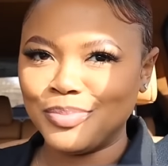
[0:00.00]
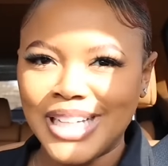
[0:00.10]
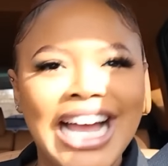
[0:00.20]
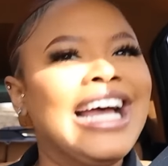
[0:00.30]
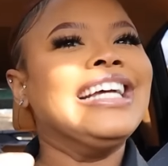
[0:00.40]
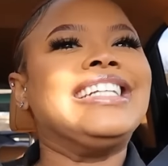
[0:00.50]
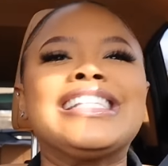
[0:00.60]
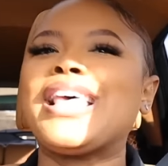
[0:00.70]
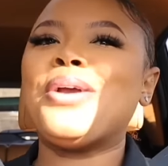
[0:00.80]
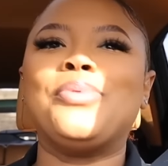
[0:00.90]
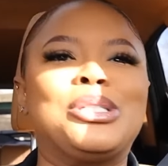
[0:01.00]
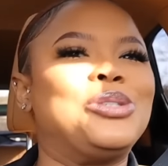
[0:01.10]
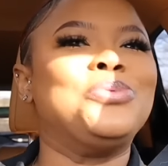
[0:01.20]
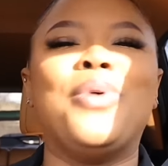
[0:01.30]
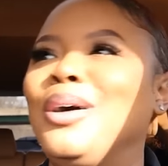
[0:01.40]
five, five. M C. Project, project, this ain't what
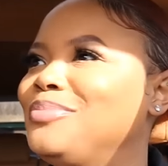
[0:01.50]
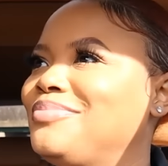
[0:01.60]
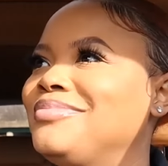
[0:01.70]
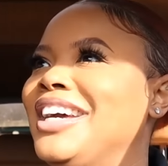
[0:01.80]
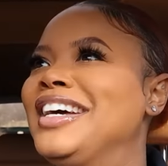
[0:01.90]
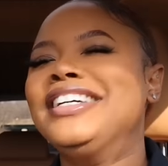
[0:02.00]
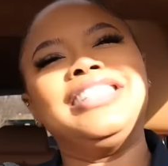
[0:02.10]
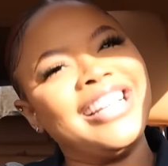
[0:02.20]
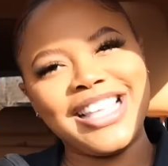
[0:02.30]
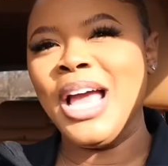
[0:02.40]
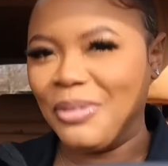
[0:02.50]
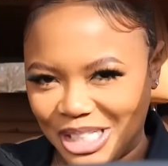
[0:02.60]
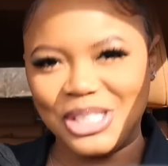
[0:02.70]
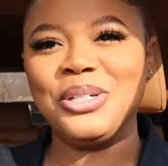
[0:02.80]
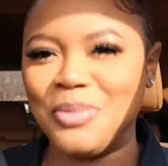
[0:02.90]
you want. This ain't
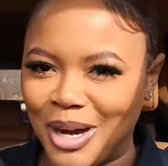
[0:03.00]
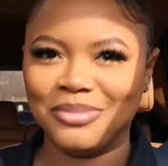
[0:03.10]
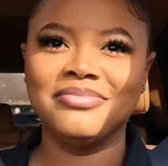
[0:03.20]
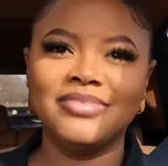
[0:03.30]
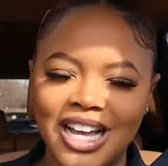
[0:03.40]
what you want.